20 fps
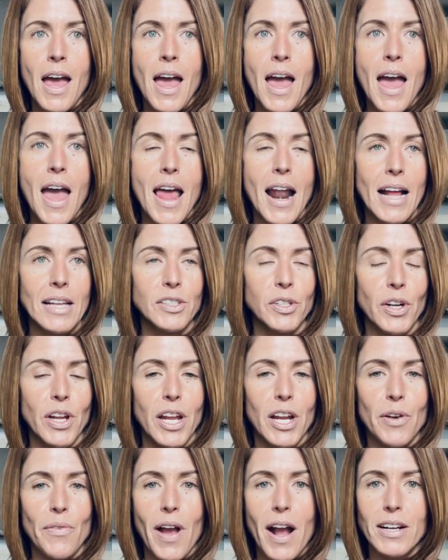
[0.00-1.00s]
I started
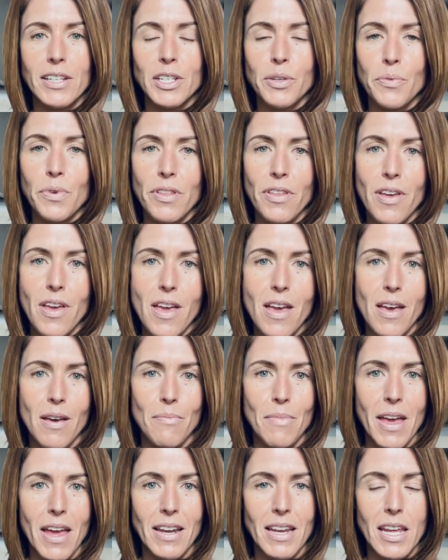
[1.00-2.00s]
interacting with
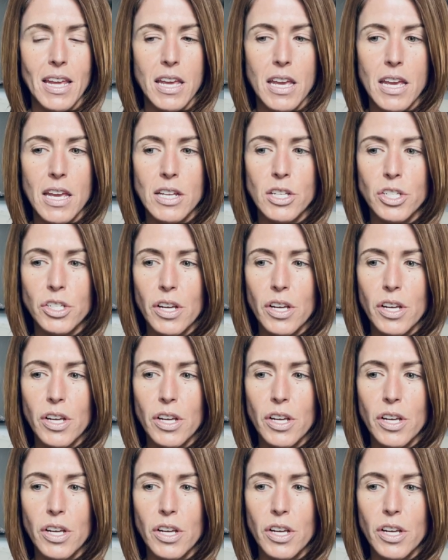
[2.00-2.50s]
him, and we